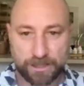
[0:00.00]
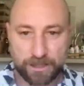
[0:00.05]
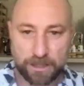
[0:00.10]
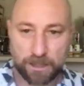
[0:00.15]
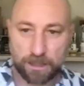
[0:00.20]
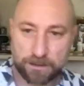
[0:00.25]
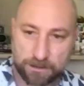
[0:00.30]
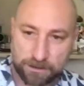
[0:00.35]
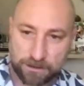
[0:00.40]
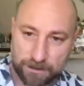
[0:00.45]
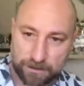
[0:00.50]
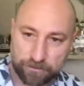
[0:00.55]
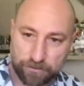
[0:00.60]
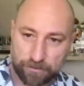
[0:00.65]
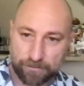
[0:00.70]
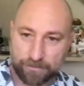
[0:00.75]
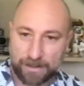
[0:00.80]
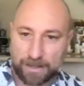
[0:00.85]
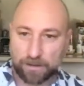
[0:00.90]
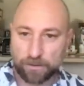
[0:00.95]
and
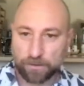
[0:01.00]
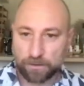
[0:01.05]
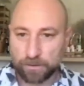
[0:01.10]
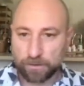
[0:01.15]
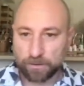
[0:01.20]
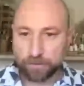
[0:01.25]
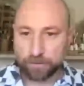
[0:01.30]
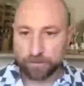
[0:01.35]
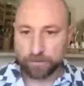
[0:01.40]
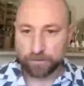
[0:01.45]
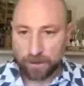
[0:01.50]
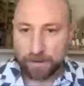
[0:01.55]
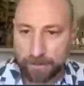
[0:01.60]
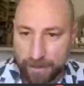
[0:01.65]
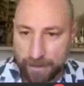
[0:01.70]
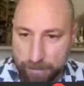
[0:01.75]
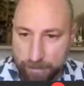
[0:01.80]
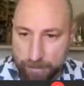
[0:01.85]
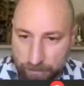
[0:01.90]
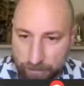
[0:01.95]
differentiate consonants from
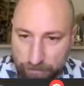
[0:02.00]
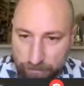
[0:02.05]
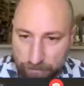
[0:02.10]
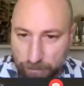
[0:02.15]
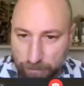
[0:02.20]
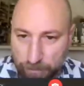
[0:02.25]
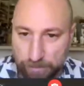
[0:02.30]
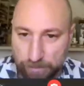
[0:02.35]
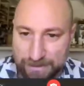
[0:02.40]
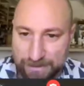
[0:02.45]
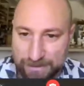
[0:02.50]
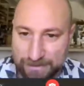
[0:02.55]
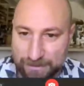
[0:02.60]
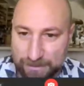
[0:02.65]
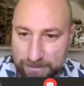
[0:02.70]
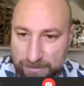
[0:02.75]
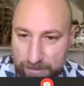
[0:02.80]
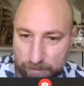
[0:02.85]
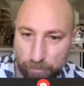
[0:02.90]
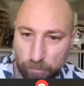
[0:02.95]
vowels. They
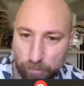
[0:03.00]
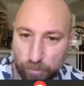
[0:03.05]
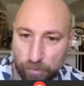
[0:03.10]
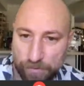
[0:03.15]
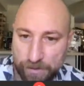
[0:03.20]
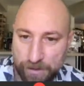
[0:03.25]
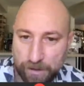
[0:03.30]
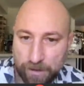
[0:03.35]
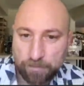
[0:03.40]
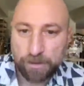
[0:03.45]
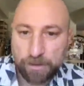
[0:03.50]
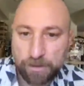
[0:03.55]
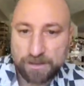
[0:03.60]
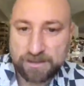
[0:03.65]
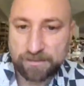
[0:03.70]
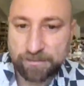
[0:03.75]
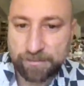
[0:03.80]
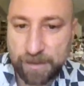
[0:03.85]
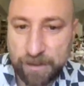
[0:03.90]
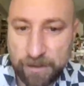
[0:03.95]
prefer pleasant
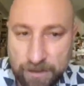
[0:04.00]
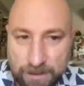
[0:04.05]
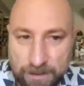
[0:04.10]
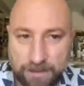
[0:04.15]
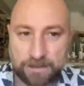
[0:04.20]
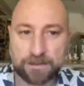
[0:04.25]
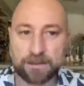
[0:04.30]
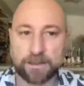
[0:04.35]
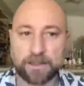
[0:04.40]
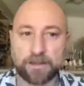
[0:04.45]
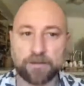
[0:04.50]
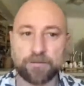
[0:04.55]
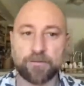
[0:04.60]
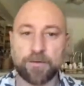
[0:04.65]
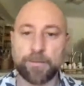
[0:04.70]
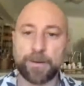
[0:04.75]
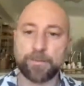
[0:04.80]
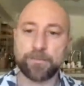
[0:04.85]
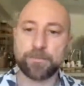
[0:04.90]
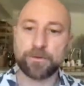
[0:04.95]
more than unpleasant
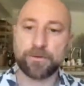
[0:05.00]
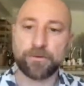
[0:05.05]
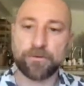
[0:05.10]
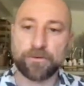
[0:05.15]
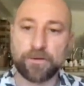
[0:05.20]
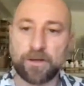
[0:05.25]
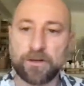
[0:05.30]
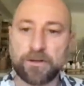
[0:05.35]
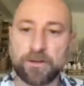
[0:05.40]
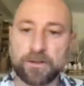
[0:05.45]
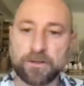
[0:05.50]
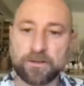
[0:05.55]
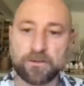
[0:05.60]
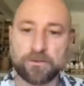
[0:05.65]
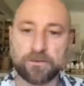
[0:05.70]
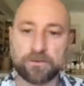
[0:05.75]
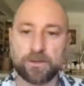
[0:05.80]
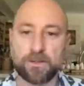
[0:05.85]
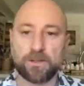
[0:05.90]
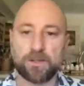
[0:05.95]
melodies and can
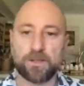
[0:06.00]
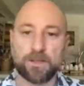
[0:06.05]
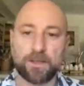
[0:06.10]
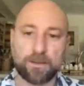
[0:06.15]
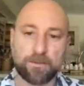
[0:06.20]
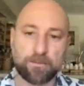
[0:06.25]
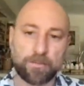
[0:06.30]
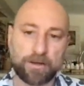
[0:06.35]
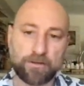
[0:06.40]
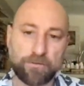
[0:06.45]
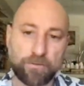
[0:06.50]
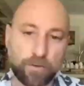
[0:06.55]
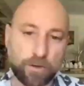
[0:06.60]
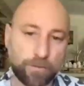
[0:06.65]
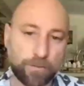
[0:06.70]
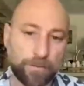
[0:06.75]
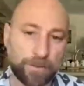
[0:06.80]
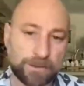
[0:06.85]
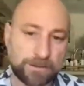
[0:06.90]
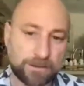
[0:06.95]
remember songs.
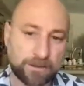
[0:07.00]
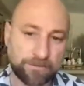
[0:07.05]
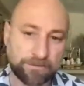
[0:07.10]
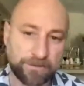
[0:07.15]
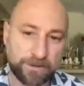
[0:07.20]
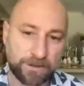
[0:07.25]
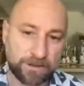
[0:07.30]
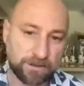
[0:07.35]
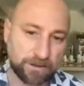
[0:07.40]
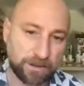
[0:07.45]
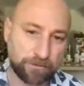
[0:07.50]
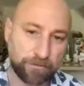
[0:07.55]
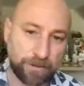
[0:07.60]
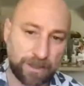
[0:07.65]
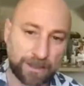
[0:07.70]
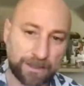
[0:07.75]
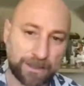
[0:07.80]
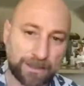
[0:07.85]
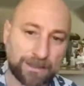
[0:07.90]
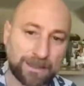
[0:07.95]
By 4 months,
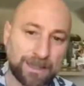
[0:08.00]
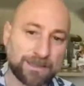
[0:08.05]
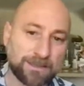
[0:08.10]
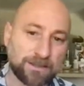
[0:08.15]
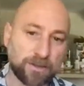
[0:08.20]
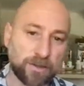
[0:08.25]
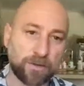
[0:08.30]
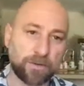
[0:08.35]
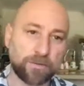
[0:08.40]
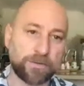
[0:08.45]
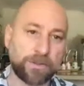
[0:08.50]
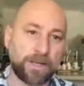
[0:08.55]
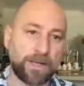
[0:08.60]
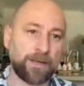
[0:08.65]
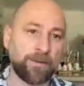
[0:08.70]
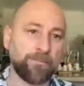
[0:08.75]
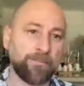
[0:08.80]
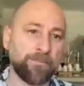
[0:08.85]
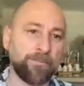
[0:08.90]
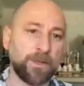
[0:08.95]
infants can
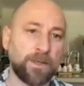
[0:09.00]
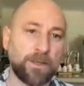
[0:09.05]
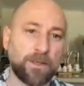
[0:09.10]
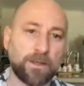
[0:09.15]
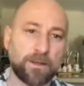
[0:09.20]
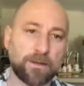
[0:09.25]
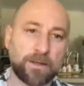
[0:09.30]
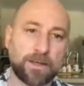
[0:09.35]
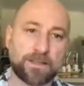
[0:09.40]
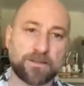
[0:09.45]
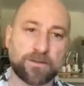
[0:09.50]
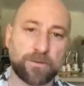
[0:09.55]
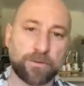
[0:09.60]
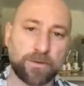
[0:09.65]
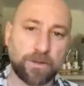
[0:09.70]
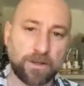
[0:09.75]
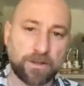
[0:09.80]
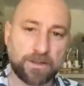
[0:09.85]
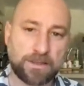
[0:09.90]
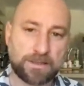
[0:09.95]
recognize their own name.
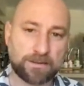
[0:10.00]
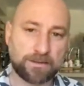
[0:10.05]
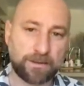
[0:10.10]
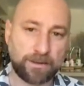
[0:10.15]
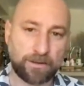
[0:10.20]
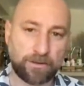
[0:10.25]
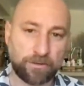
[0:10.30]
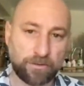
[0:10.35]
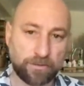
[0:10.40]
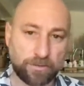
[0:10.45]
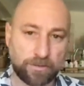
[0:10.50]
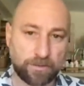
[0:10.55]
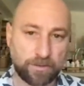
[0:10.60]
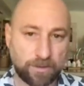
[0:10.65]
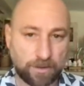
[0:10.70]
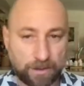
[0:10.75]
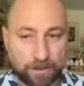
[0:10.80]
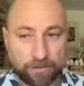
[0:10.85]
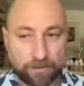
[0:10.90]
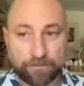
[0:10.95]
Right? So with all
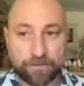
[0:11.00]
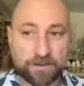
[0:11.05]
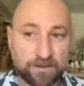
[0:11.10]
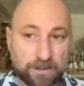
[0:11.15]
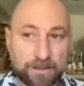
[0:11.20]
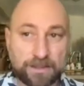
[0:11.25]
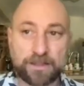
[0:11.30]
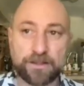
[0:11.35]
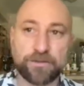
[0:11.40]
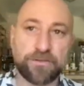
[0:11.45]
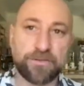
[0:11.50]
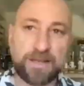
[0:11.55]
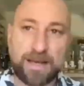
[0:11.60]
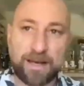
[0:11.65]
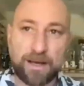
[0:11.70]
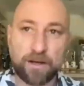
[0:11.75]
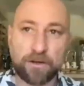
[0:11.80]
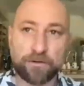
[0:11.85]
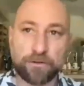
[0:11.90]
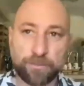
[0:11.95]
these things,
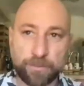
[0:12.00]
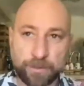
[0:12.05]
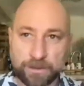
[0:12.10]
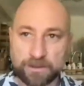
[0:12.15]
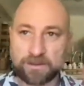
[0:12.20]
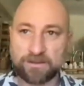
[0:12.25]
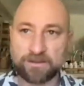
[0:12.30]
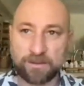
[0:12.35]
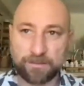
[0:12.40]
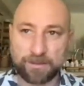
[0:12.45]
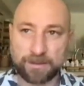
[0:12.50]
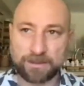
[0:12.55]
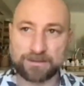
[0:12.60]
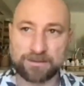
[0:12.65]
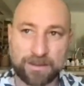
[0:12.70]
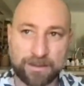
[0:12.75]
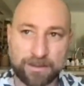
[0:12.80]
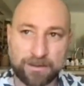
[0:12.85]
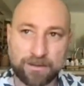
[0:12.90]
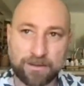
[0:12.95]
infants can hear sounds,
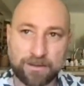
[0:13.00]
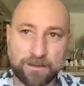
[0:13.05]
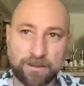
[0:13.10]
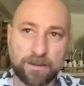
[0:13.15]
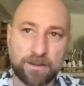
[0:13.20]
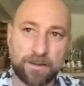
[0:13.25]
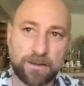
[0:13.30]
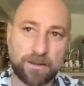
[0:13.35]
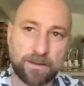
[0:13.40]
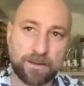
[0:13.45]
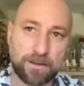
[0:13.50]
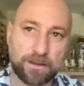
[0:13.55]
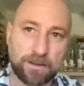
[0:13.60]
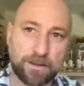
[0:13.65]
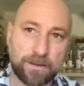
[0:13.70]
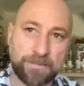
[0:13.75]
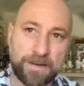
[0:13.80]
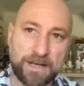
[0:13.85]
but to some extent,